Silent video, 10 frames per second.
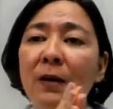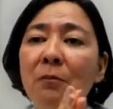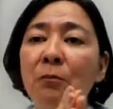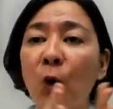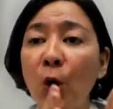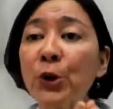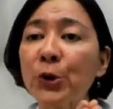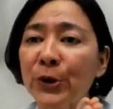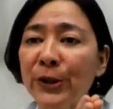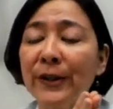
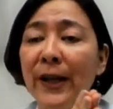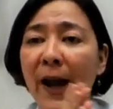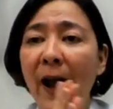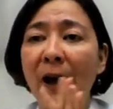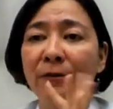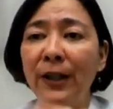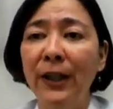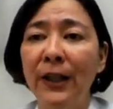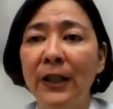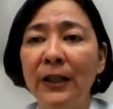brochure that I have
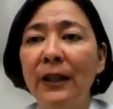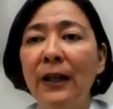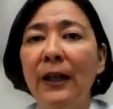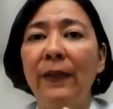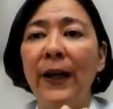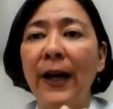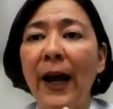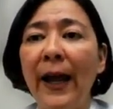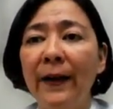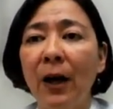here that I
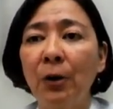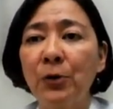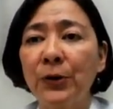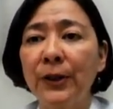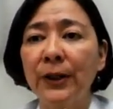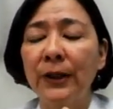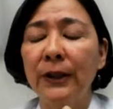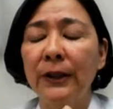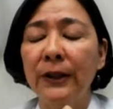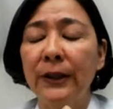hand out to
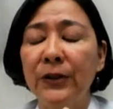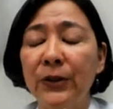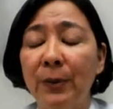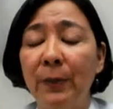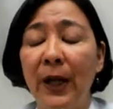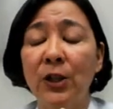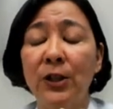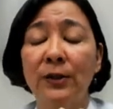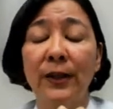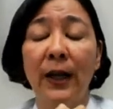the patients.